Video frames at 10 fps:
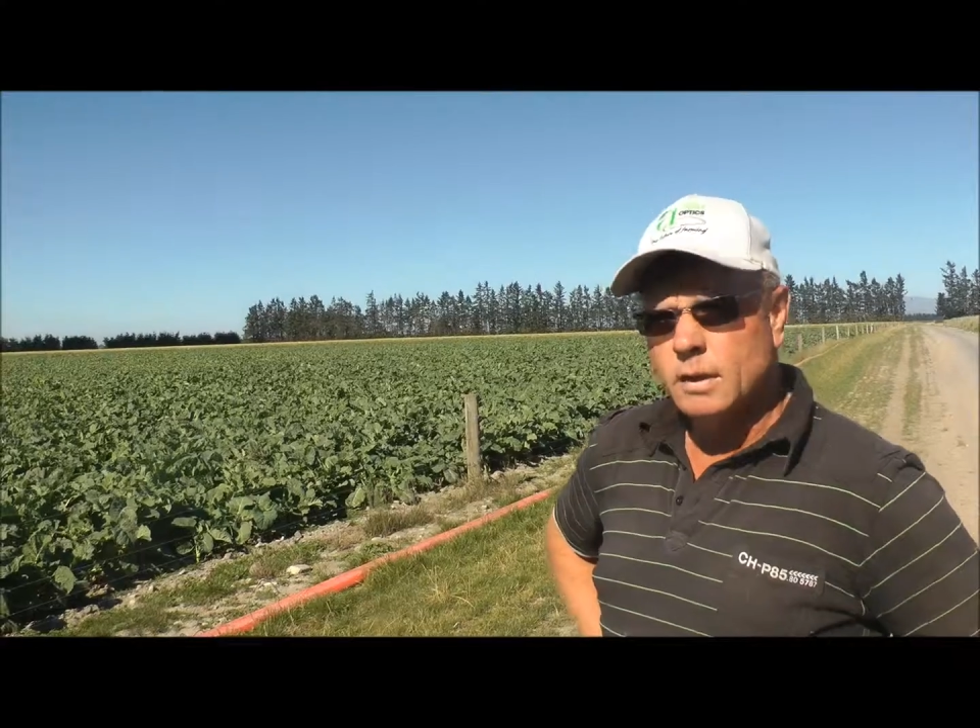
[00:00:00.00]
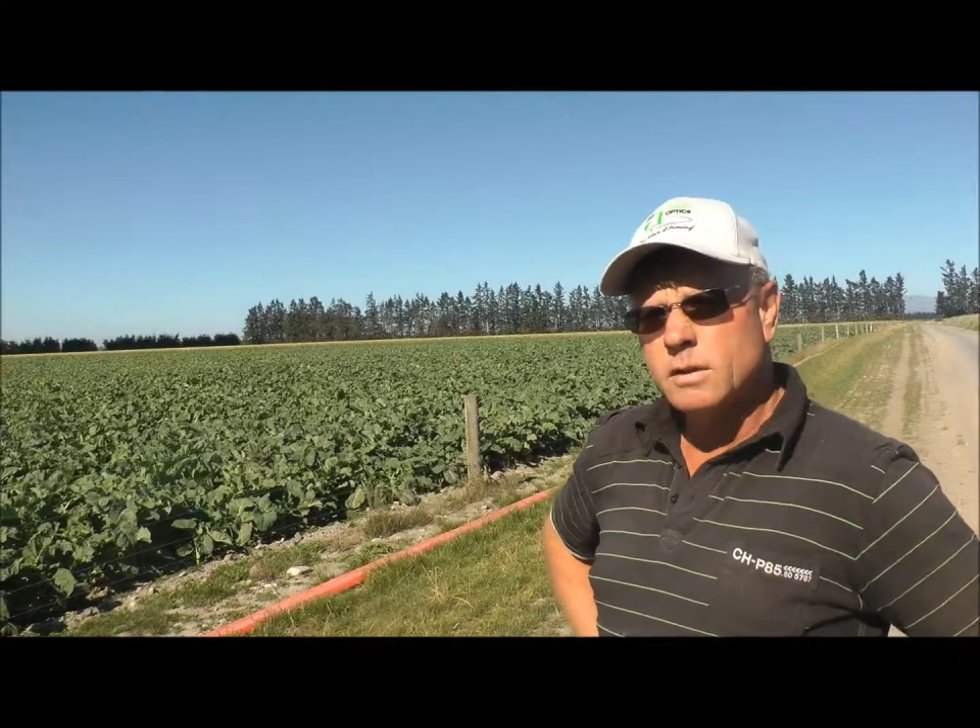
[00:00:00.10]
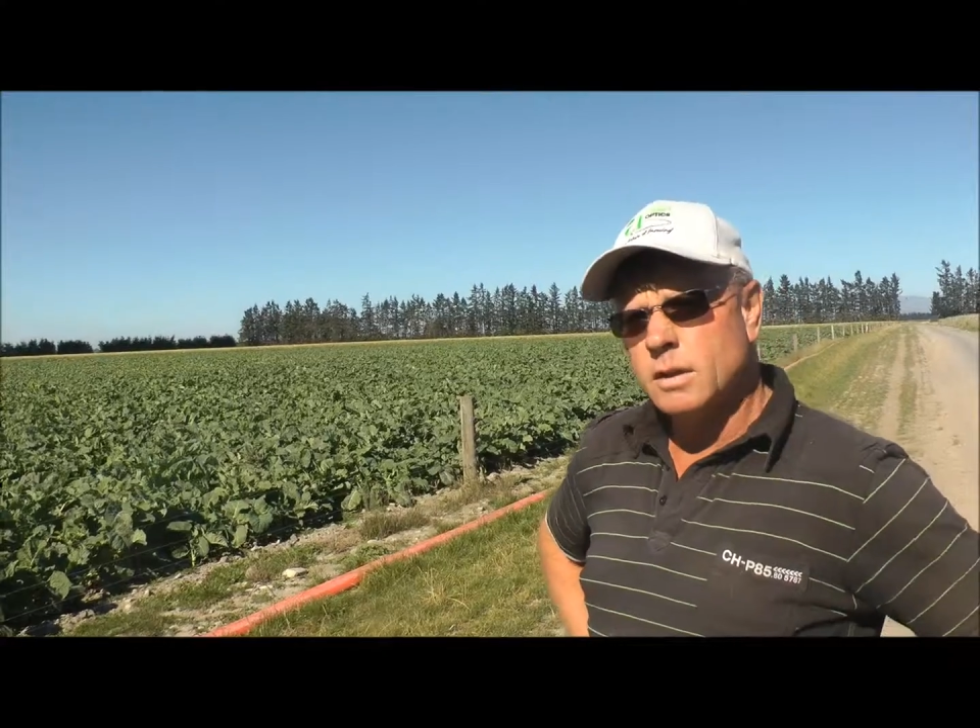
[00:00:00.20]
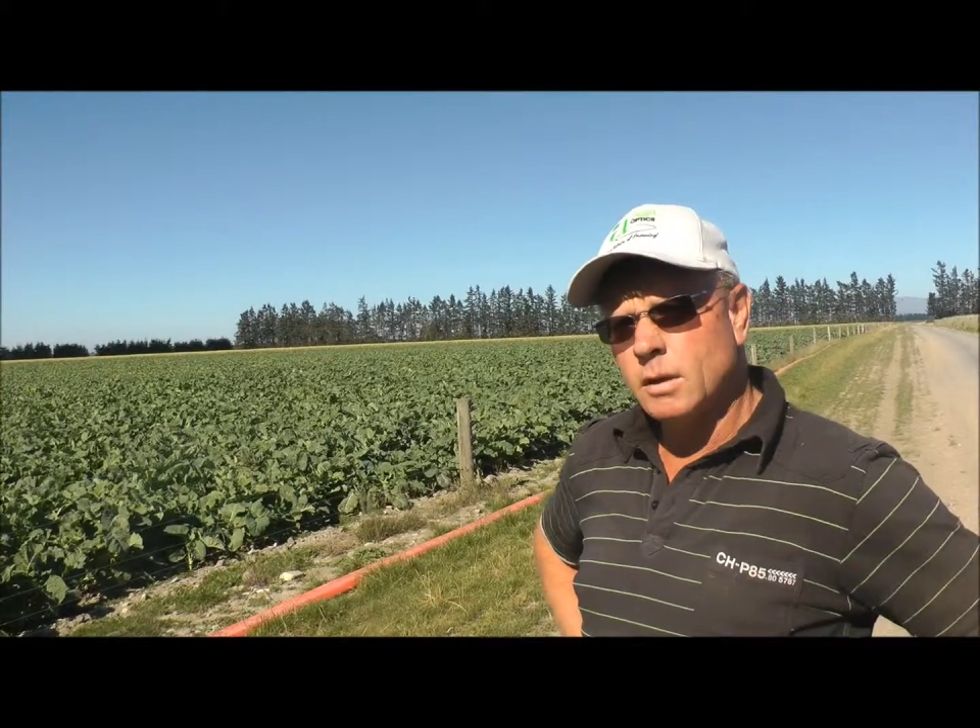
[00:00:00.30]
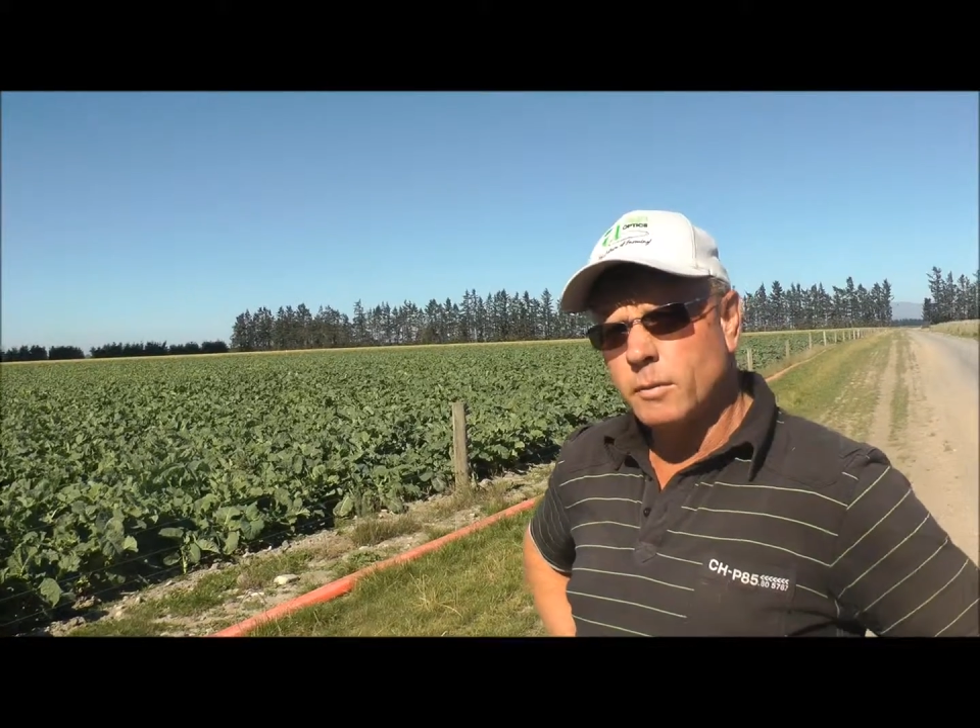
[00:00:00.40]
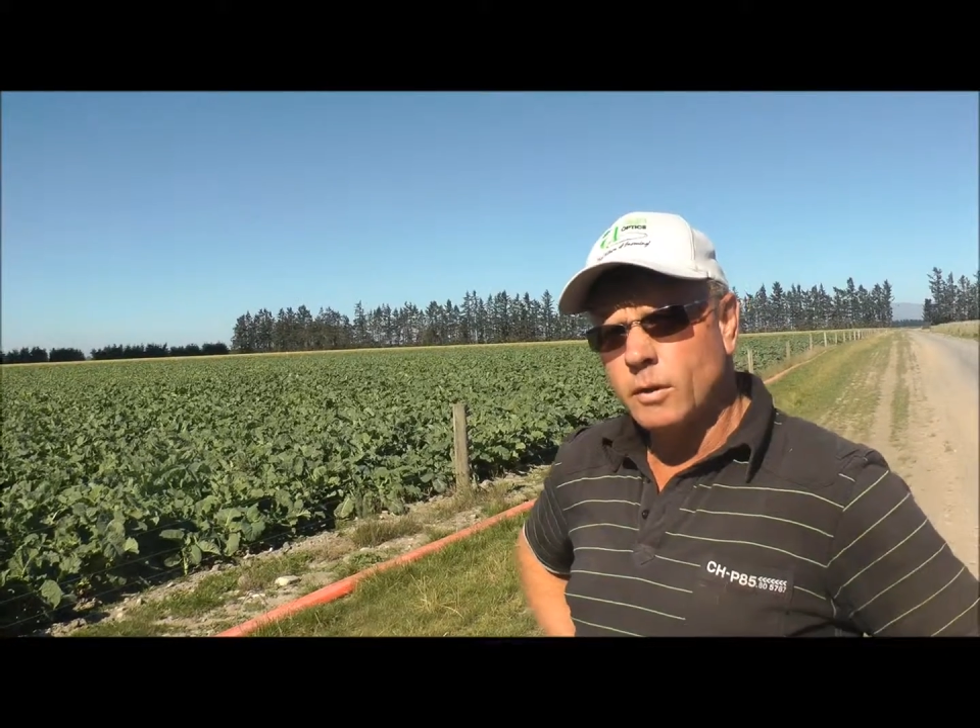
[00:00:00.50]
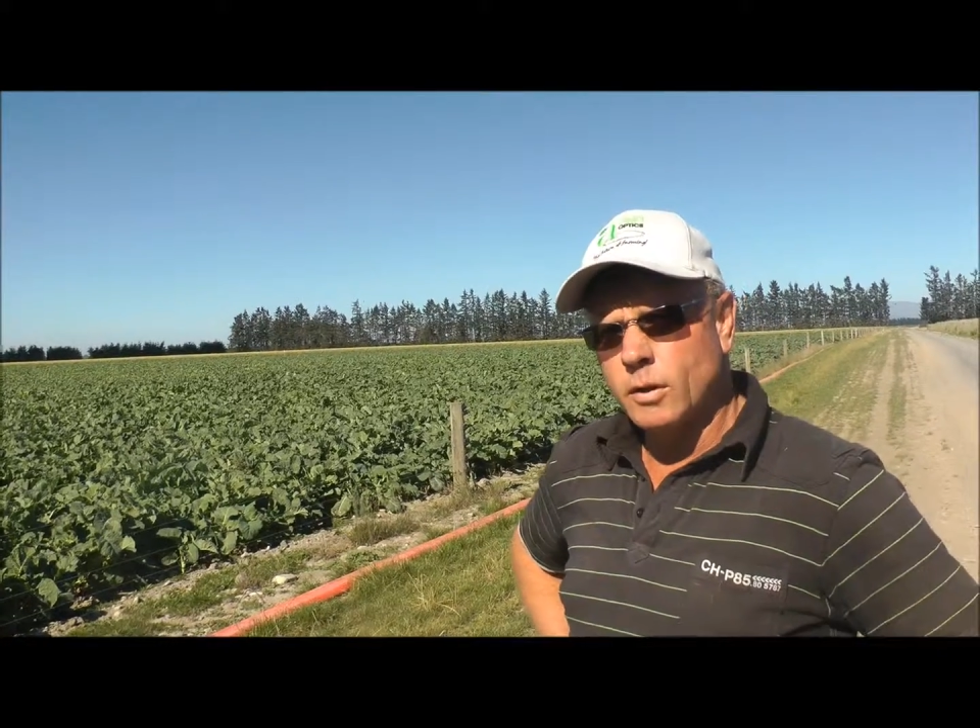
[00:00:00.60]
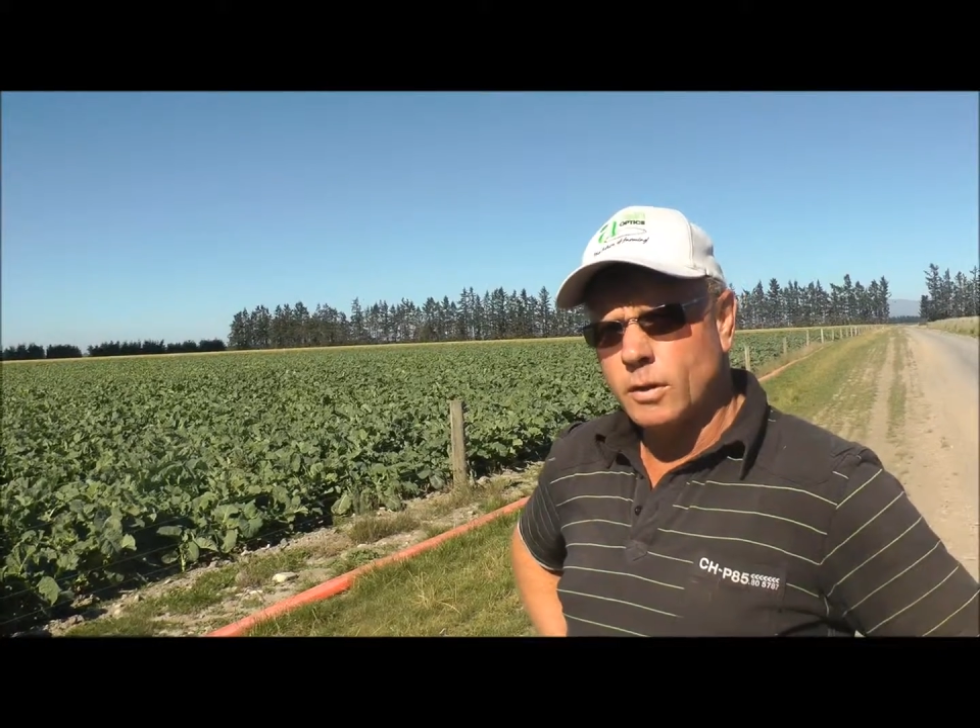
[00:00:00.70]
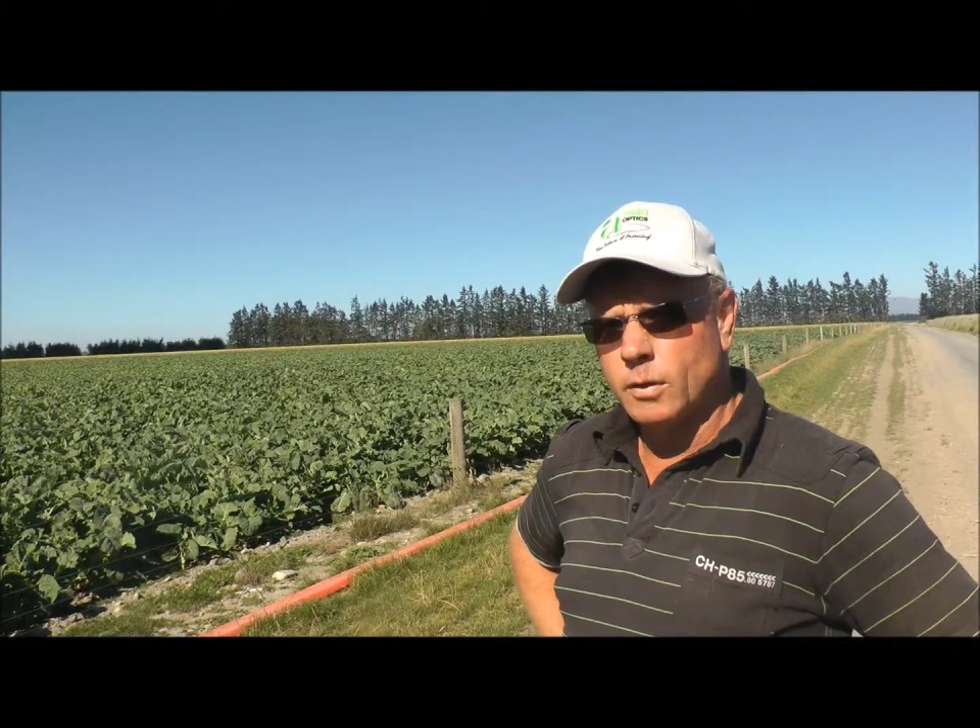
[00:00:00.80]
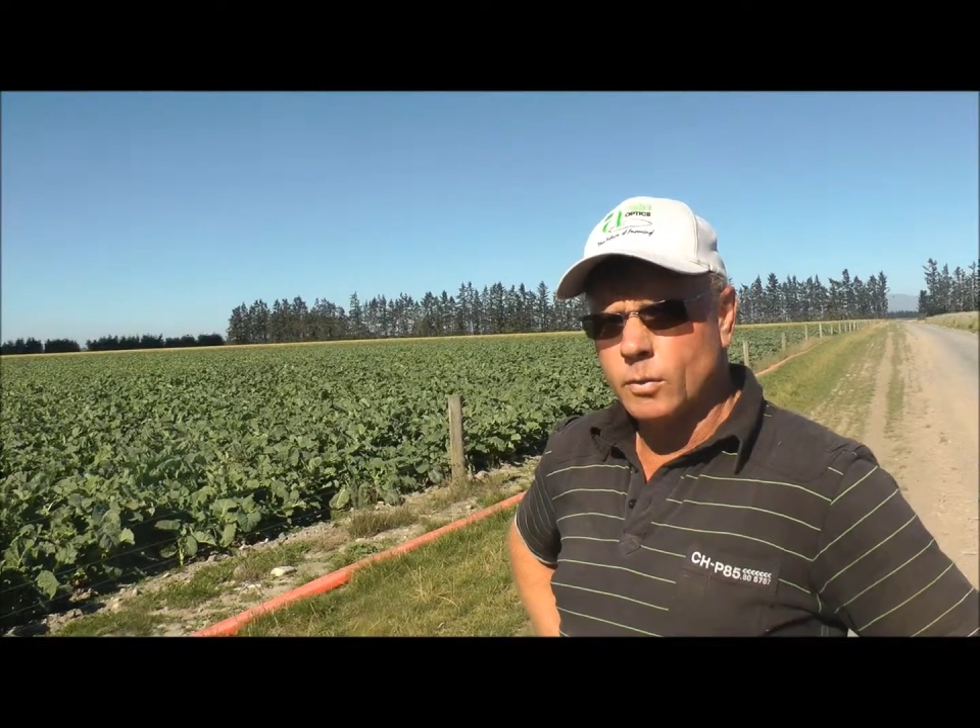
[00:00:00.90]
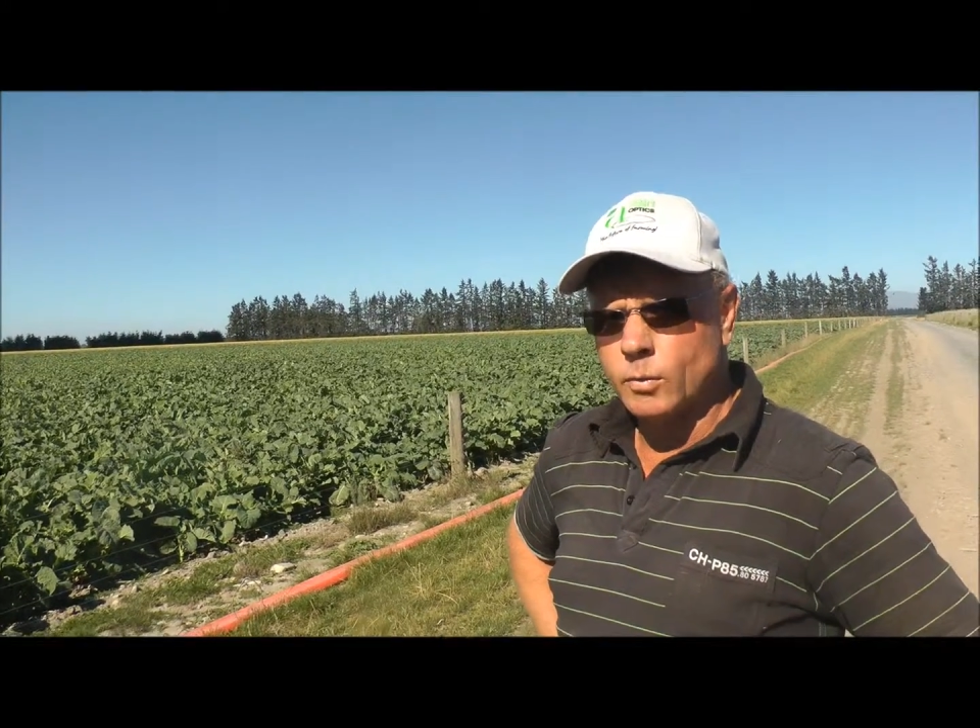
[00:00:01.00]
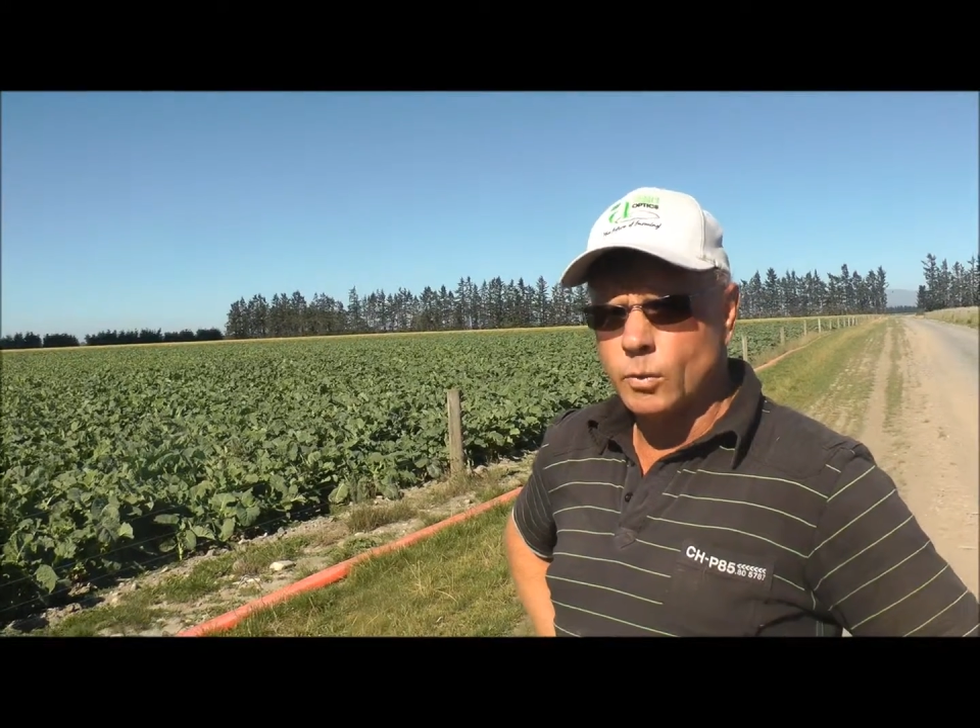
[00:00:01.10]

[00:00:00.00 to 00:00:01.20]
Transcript: sent it via the